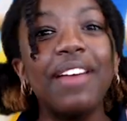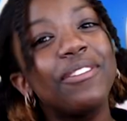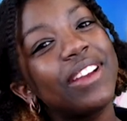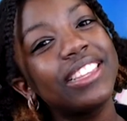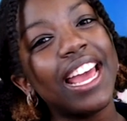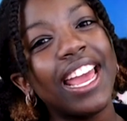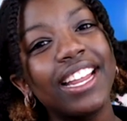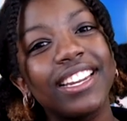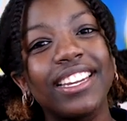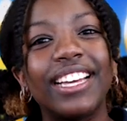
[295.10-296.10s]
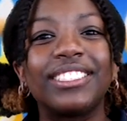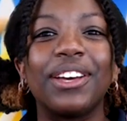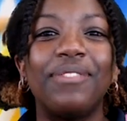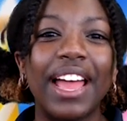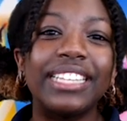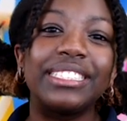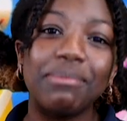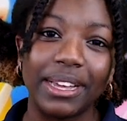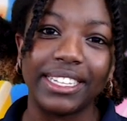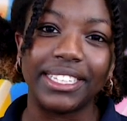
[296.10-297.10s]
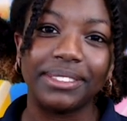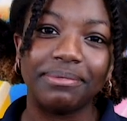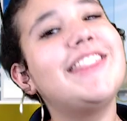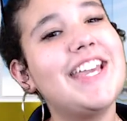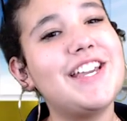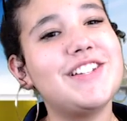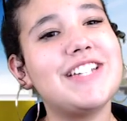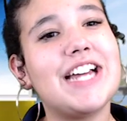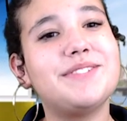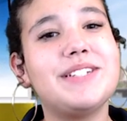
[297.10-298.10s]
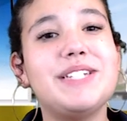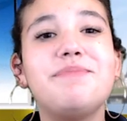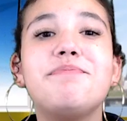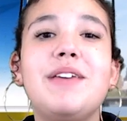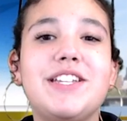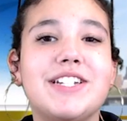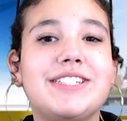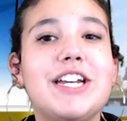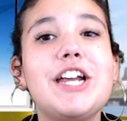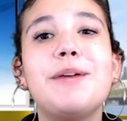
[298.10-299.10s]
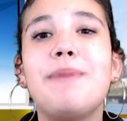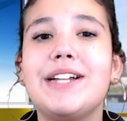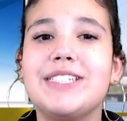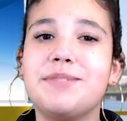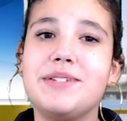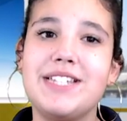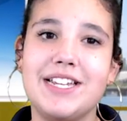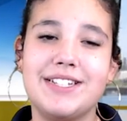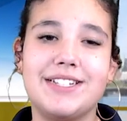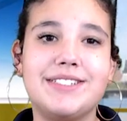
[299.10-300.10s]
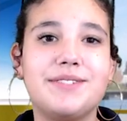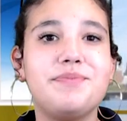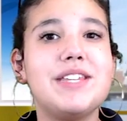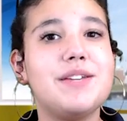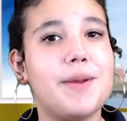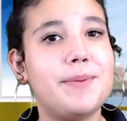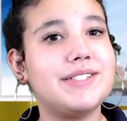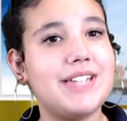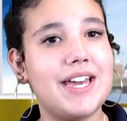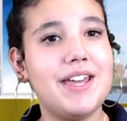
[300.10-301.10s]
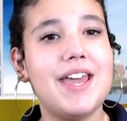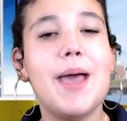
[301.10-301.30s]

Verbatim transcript: Happy birthday! Now let's go back to Mommy. Thank you, Jasmine. Patriots, here are your pets' expectations. E. Present